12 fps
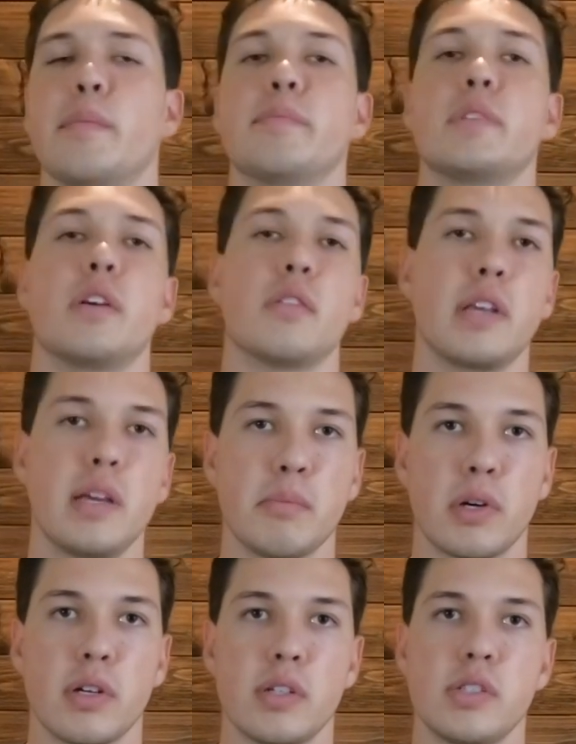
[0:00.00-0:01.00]
late
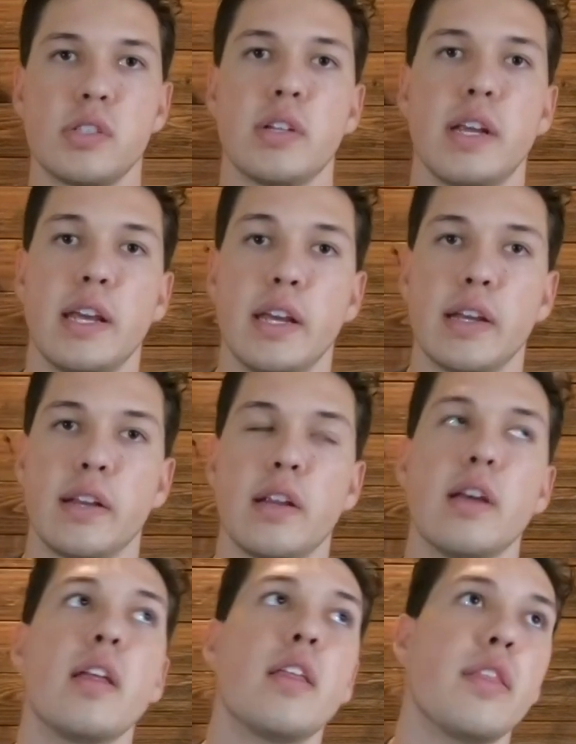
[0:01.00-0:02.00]
March, and
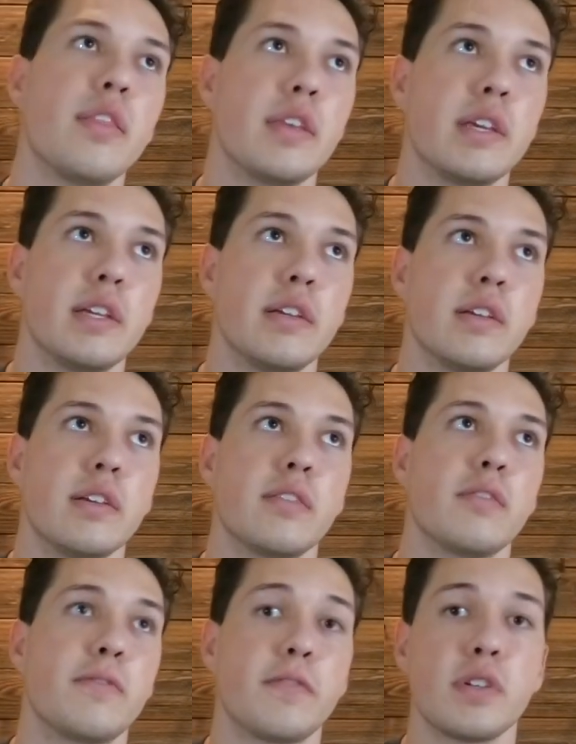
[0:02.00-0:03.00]
the
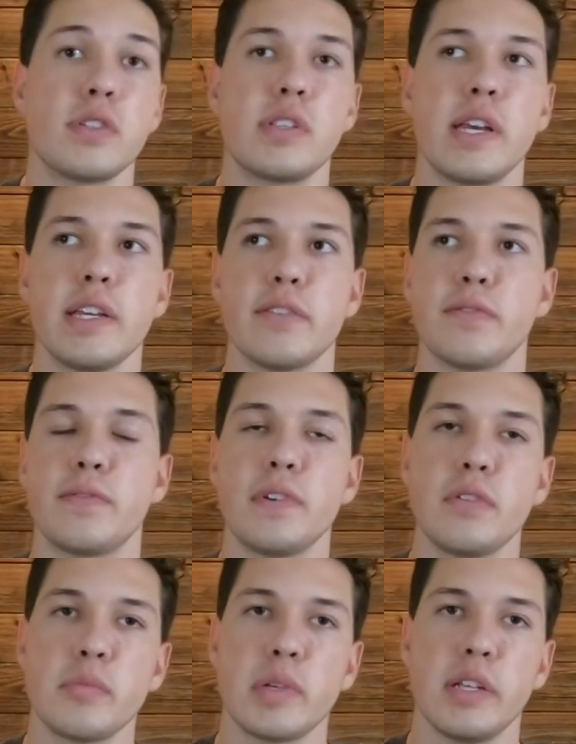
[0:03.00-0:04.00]
first day of
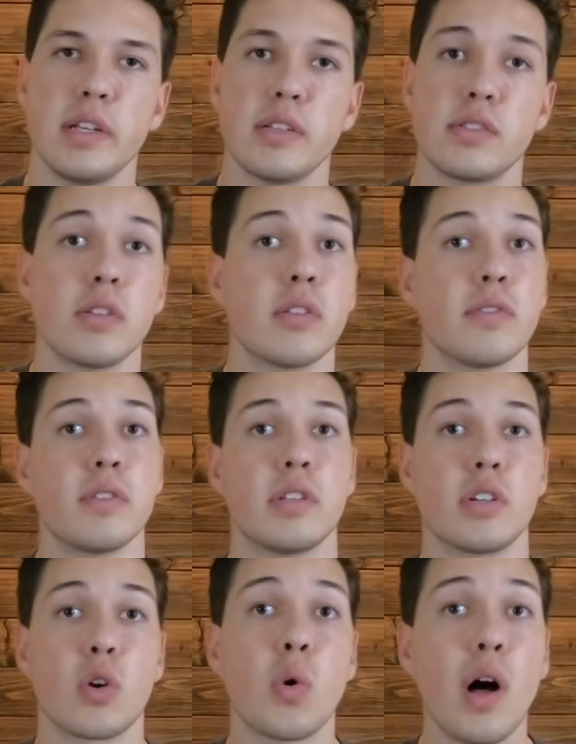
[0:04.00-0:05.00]
filming, so
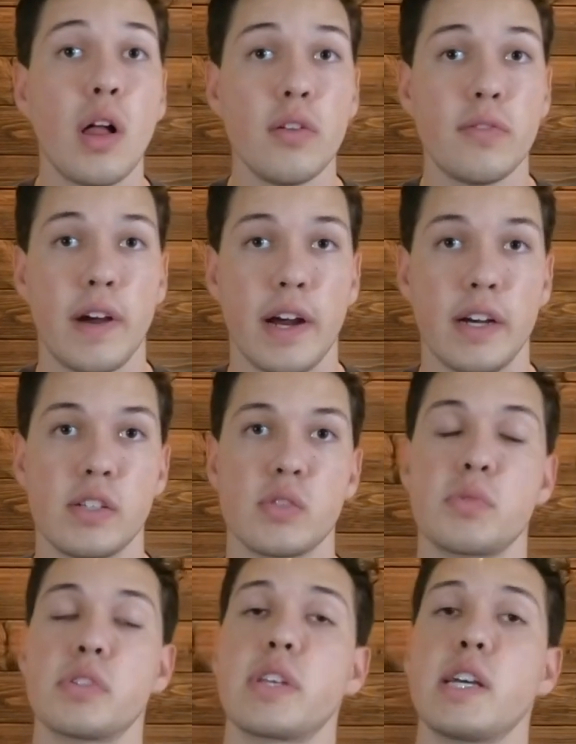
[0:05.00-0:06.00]
the qualifiers
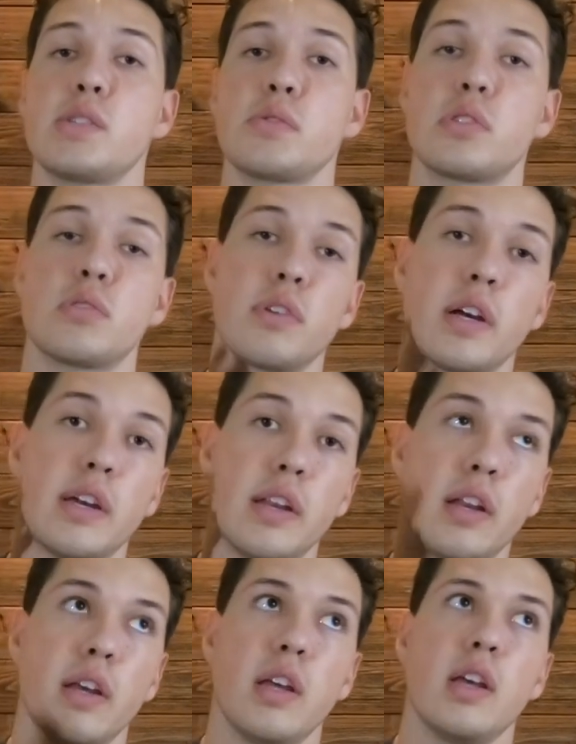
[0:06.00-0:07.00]
were scheduled to
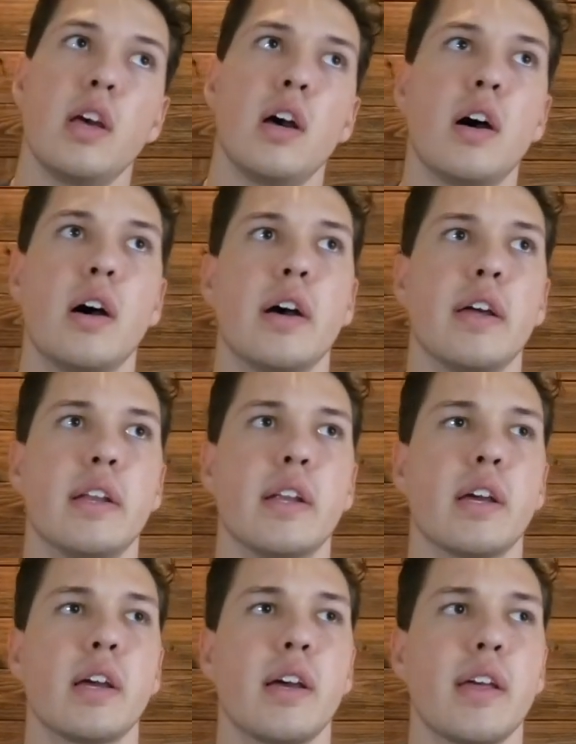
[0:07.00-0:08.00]
run on,
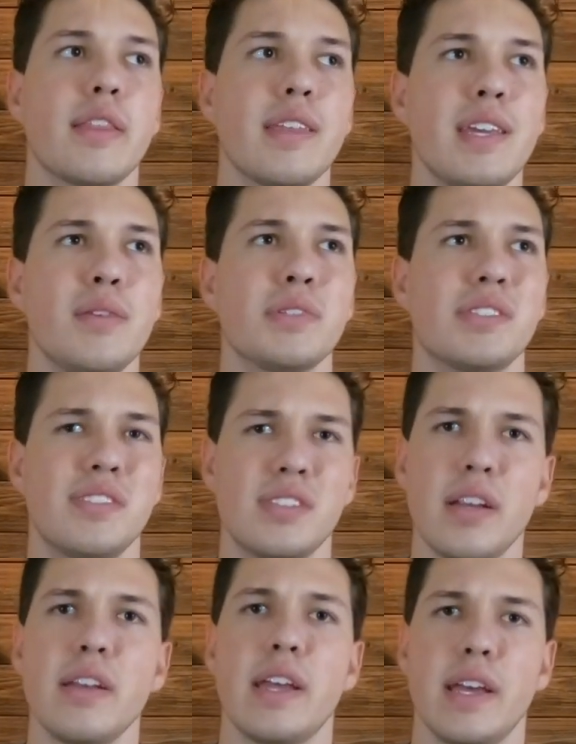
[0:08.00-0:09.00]
I think it was
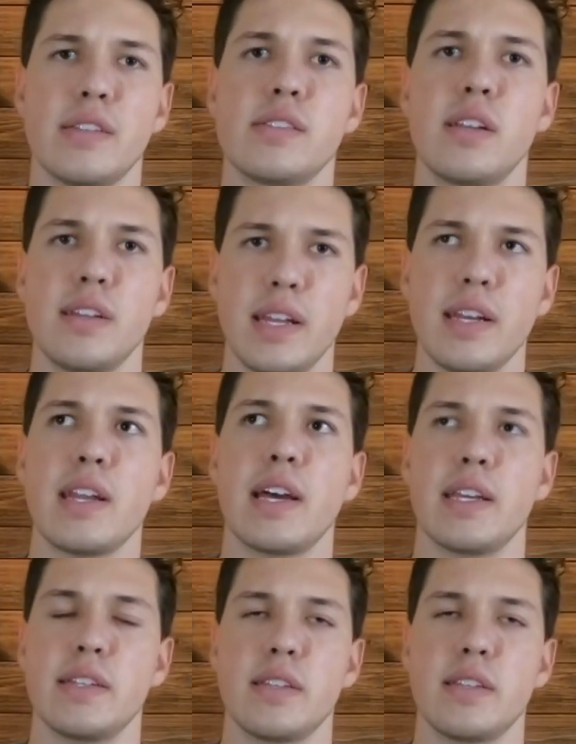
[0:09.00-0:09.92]
Sunday night,